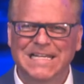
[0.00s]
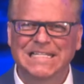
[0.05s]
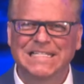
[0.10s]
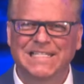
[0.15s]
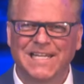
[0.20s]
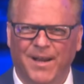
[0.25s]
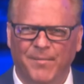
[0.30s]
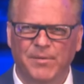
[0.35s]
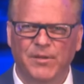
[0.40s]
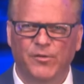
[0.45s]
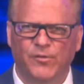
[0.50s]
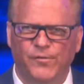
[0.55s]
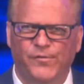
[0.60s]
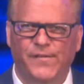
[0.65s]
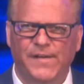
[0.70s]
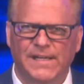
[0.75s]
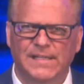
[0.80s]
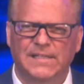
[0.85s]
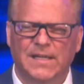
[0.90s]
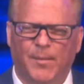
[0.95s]

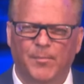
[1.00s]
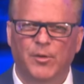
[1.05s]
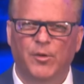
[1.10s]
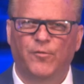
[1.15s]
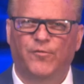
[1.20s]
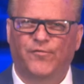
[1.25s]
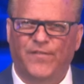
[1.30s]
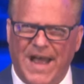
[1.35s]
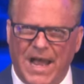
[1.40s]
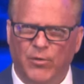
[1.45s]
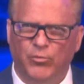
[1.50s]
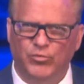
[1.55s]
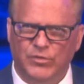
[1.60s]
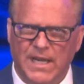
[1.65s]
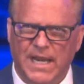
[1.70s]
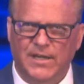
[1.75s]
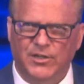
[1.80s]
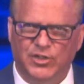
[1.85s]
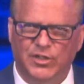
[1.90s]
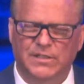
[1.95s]

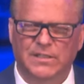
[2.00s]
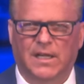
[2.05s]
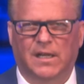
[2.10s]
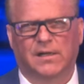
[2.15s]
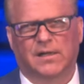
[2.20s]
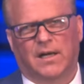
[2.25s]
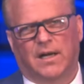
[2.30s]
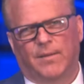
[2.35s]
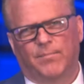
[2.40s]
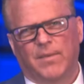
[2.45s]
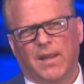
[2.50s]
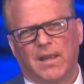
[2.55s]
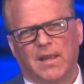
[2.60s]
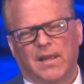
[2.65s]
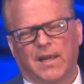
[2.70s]
wvwfoundation.com.